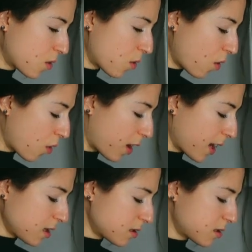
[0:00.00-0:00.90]

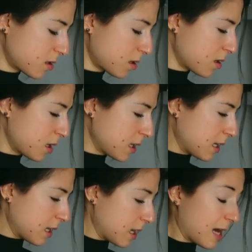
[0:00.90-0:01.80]
or
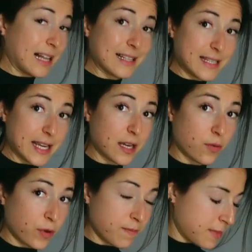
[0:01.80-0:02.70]
I'll take it
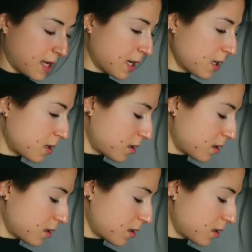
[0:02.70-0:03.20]
with me.